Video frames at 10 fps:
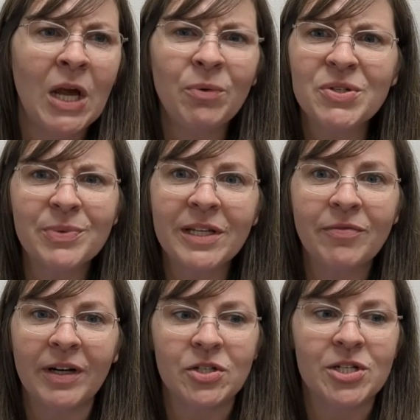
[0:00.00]
it was really
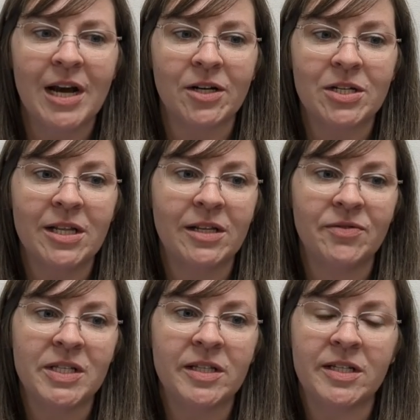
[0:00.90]
fun. She actually
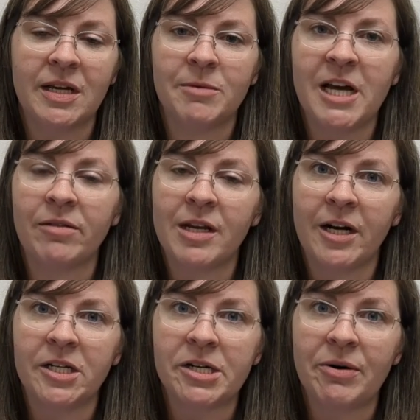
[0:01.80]
lives in the same town that
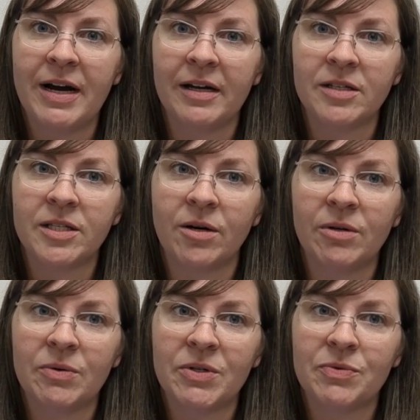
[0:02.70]
I do. And
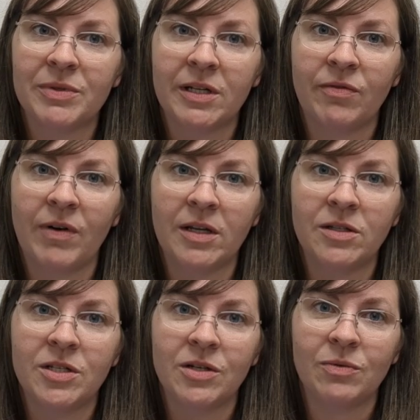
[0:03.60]
so it was really
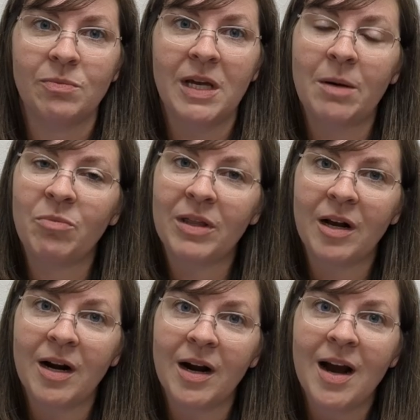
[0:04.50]
fun to meet up with
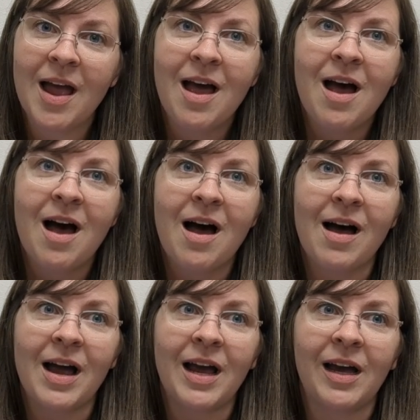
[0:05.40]
her.
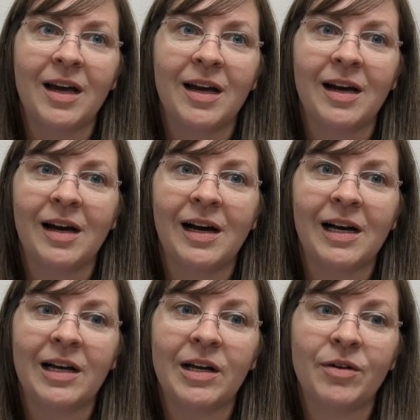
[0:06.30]
I
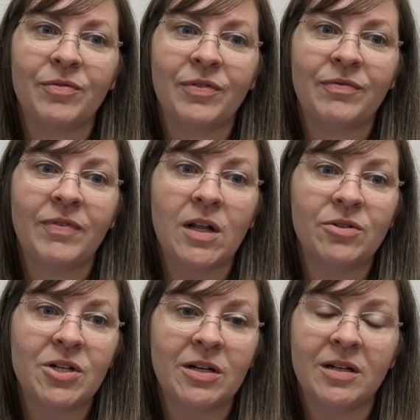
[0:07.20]
have
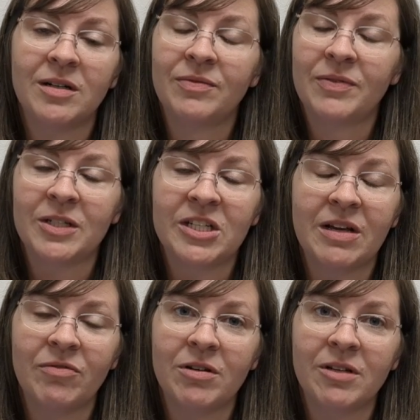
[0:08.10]
followed her for
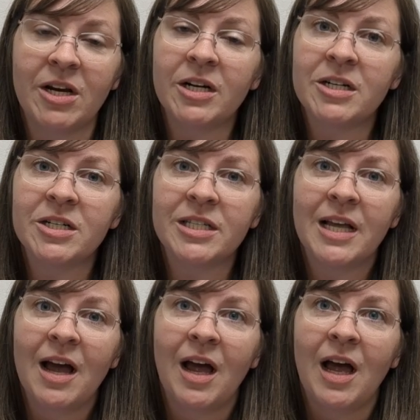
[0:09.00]
several years
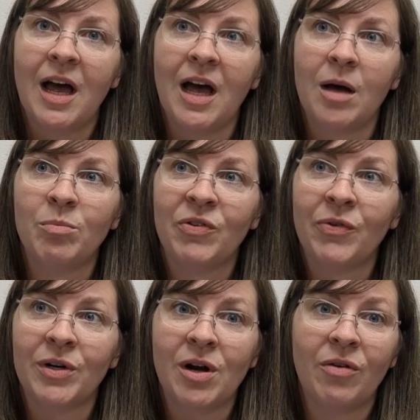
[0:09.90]
um,
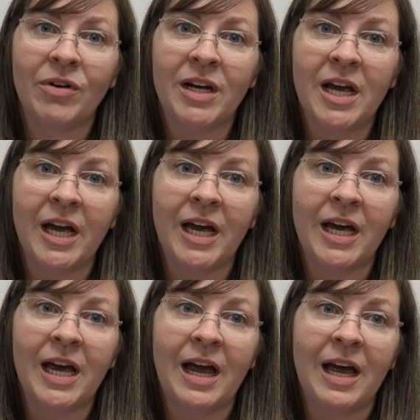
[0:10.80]
before COVID
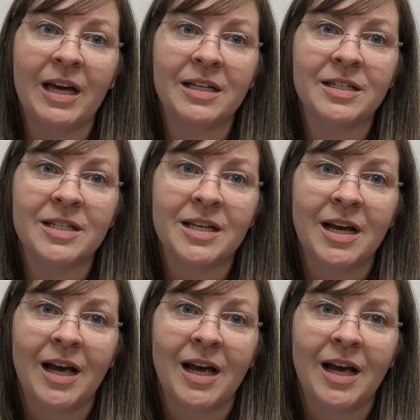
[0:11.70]
hit and